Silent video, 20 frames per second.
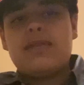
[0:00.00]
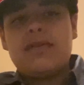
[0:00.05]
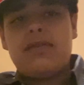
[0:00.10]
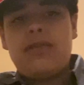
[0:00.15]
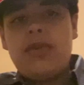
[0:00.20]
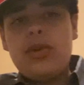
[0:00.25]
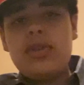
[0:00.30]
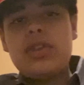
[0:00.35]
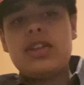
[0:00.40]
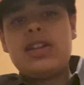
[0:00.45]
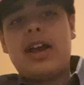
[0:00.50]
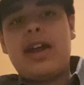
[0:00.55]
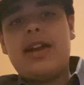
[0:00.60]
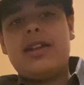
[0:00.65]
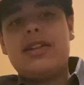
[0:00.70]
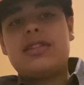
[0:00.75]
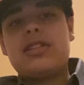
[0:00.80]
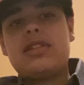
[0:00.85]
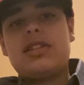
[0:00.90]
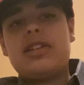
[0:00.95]
for the
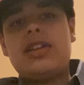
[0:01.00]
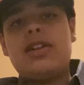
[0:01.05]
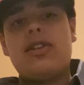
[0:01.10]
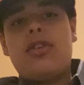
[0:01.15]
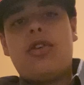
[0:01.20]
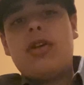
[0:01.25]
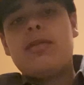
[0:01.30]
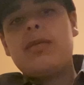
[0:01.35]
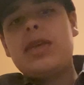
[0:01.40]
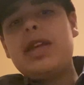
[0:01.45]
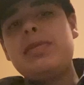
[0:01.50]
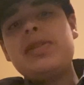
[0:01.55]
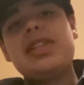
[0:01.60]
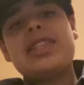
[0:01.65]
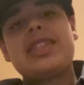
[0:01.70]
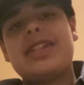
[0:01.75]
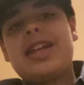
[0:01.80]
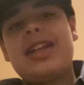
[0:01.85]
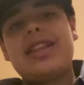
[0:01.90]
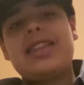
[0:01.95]
dynasty. Or maybe
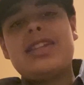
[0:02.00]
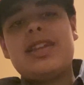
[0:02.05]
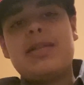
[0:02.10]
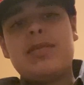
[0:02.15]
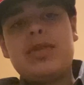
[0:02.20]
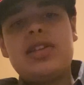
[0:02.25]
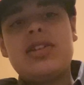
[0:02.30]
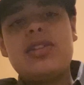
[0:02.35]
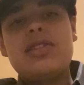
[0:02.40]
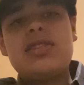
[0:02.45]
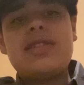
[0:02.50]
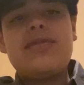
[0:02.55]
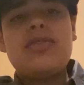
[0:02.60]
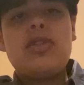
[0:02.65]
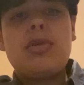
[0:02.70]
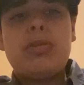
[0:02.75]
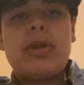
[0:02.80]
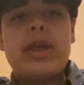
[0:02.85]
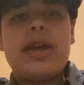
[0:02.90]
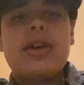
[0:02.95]
it's not the end because if
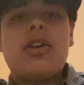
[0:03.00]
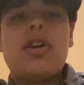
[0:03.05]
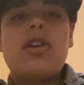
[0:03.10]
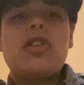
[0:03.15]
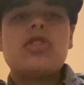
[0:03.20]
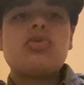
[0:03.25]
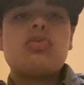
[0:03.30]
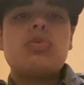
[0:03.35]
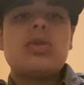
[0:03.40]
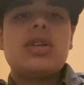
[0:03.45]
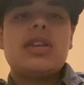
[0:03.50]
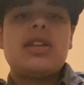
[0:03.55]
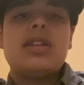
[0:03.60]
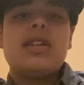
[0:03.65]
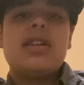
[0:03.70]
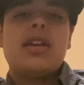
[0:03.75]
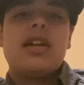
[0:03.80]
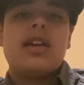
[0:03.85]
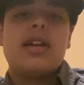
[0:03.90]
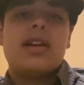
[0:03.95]
the Blackhawks win
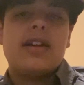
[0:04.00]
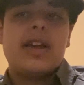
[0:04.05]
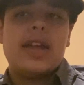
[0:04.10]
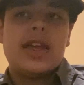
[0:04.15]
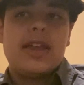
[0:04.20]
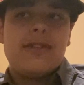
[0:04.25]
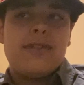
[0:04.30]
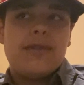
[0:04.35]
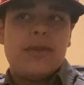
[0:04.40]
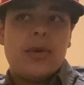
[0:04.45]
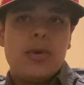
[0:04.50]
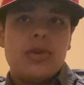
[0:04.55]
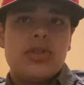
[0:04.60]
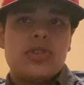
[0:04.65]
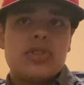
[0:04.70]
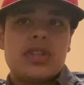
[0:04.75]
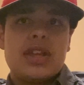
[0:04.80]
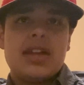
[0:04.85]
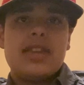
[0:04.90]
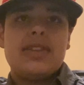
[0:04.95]
a fourth
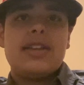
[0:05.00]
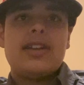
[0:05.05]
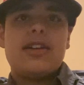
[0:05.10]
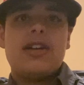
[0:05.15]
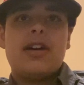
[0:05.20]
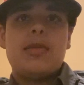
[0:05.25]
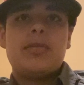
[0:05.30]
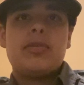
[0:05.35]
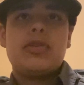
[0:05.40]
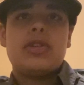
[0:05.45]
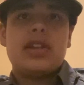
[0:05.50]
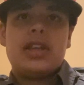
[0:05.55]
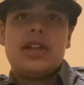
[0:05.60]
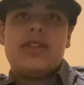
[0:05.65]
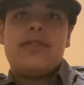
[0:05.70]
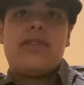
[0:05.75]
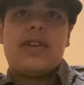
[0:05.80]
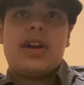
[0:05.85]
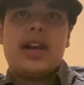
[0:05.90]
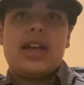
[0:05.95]
Stanley Cup
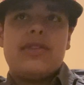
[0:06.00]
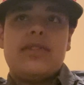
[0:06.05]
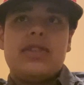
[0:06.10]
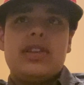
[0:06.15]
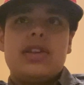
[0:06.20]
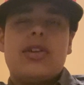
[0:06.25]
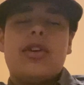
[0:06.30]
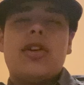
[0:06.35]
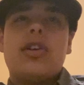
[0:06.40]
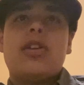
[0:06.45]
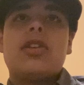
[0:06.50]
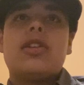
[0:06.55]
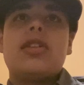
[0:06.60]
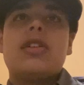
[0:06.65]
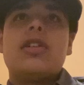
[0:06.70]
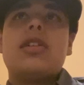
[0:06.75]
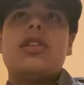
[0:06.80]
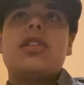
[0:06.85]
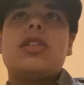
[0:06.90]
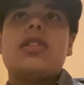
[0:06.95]
in five years, or
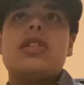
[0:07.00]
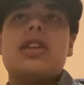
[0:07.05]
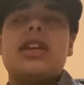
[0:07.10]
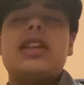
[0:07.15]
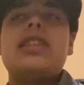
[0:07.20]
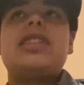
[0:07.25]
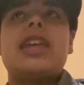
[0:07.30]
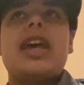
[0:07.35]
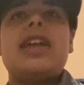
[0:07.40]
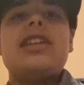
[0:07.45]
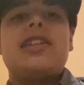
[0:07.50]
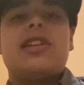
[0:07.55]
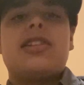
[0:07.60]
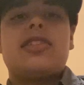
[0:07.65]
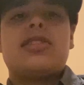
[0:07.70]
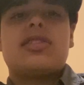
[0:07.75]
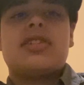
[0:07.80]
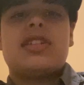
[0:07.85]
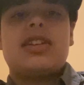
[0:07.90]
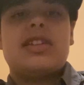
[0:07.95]
in 10
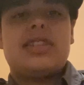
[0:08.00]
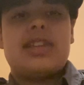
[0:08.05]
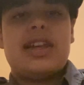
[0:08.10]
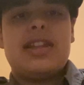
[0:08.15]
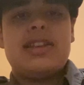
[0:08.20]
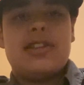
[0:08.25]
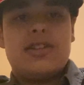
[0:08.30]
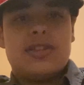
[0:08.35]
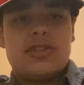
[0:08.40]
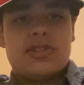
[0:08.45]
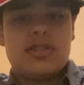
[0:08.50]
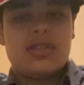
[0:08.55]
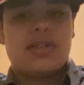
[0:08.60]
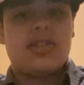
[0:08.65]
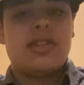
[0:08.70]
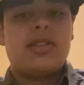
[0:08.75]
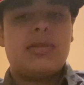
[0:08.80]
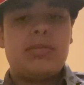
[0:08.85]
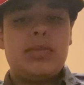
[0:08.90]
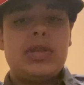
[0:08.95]
years, in 10 years,
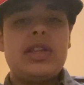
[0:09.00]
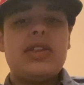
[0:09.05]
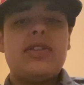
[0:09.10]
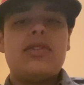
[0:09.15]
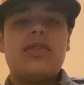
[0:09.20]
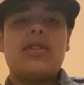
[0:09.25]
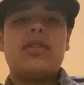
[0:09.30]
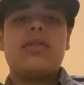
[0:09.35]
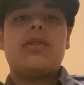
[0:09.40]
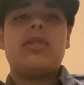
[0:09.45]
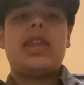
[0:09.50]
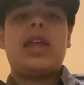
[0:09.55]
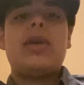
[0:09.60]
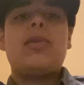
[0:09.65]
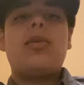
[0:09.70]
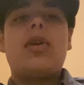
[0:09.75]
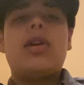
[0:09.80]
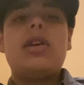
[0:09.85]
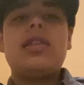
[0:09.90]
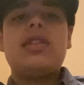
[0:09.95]
be they
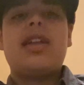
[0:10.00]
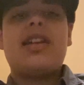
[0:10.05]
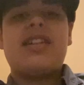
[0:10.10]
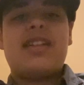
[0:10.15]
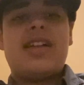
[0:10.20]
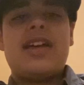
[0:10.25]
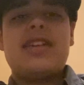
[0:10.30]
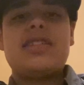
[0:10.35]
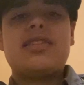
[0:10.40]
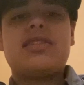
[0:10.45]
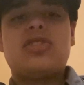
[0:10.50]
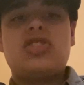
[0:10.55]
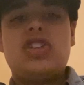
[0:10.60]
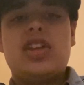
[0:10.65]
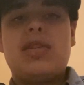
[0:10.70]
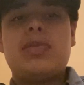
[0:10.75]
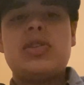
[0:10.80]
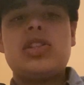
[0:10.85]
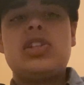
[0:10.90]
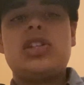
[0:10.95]
won their last
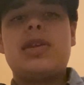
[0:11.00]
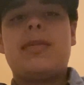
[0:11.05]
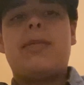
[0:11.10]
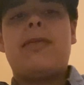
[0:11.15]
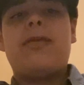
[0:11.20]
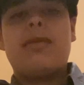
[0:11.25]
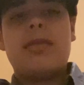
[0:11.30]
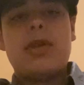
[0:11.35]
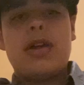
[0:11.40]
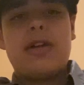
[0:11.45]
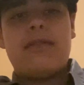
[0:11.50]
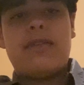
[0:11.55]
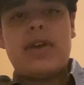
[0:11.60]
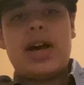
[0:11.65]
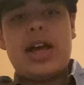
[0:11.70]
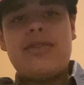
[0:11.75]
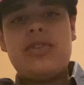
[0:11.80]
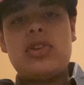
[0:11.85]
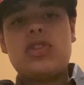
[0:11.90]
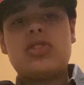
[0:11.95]
championship
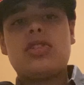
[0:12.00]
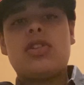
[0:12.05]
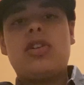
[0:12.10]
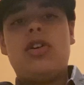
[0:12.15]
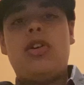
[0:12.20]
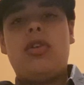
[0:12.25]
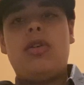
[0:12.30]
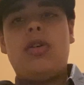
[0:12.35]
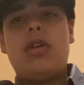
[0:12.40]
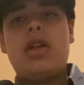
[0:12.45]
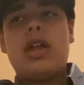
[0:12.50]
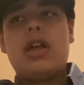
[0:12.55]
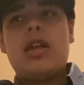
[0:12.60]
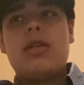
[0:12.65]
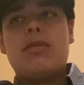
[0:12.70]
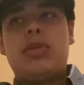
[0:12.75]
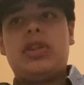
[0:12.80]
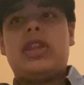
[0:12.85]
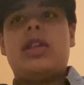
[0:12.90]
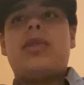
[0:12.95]
five years ago,
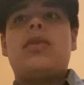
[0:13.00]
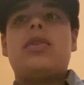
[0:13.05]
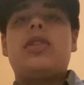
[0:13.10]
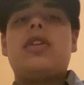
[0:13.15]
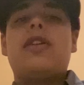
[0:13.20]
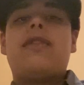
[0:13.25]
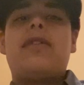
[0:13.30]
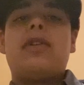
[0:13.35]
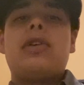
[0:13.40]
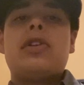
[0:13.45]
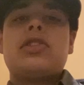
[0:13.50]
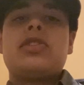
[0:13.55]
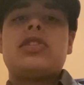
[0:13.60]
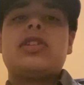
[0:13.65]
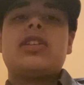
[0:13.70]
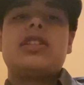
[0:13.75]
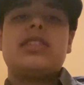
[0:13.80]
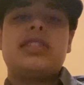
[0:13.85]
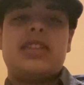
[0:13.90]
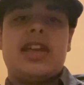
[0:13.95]
but they won their first
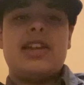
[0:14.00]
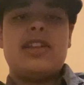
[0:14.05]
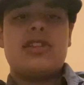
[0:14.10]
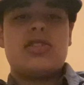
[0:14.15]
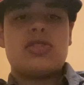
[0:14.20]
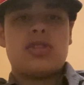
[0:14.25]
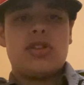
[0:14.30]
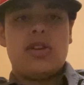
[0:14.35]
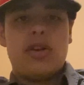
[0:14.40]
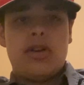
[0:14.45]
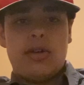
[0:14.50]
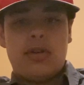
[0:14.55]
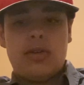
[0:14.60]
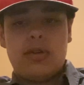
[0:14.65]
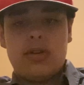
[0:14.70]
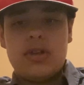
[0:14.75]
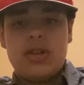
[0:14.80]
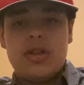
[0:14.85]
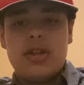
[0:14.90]
10 years ago.